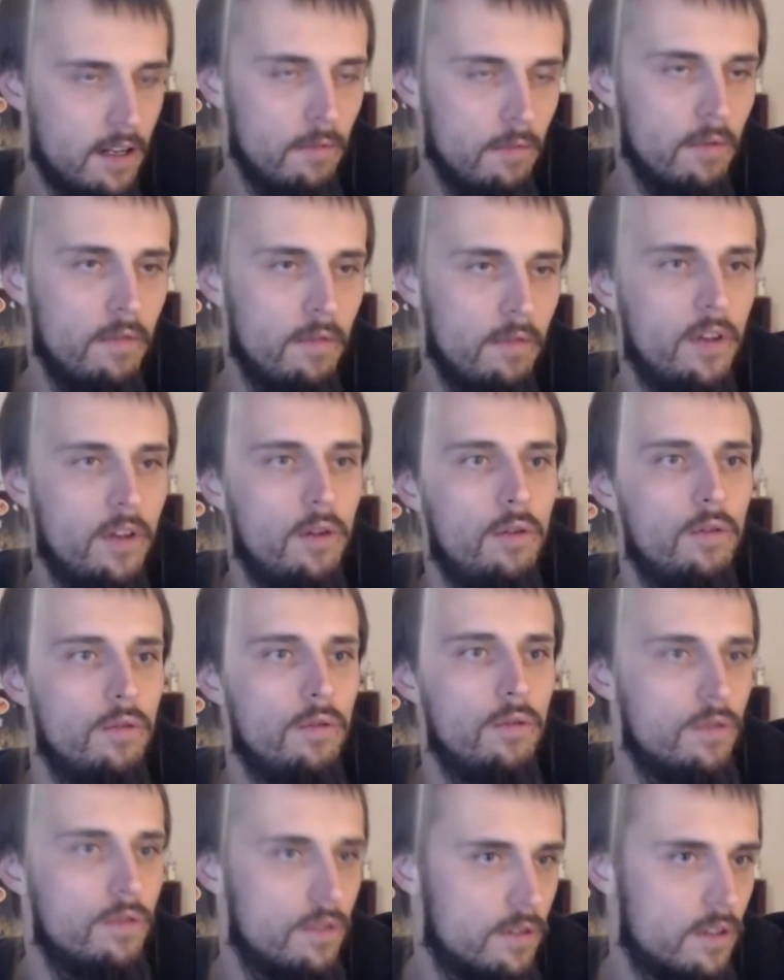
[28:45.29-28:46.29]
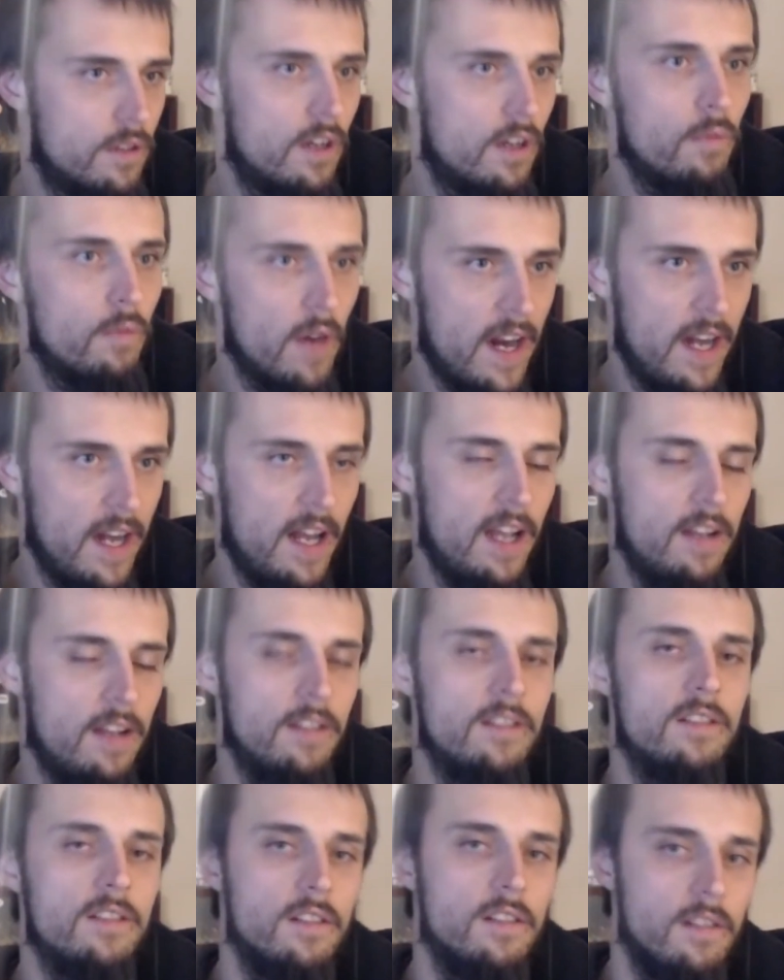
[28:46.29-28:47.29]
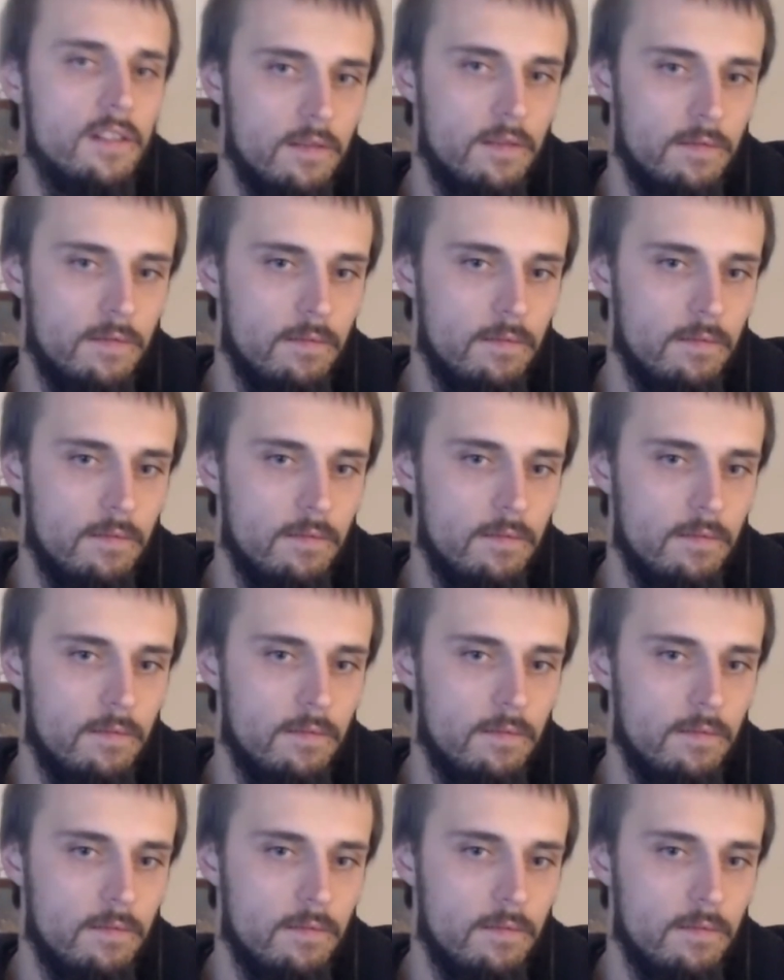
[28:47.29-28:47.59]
good reviews, good ratings.